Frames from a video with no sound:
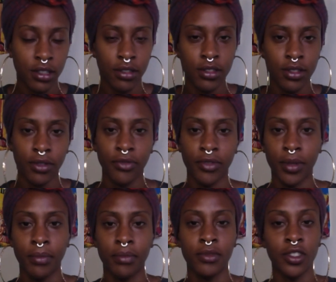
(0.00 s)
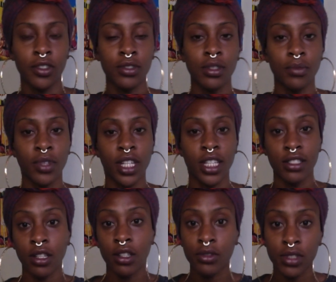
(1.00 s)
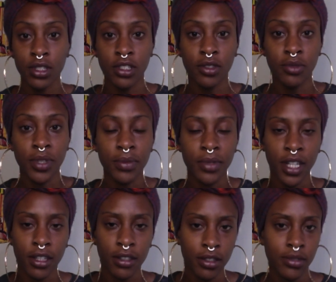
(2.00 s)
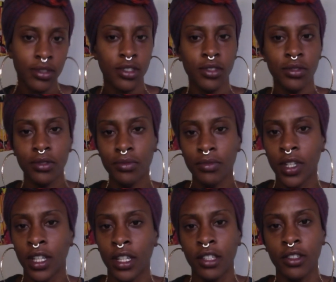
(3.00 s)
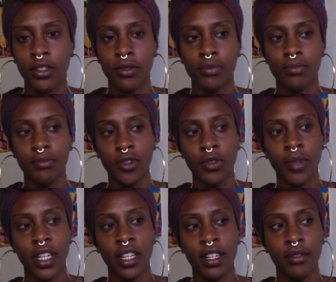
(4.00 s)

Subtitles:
So from, someone that's close to you, people that are close to you, you might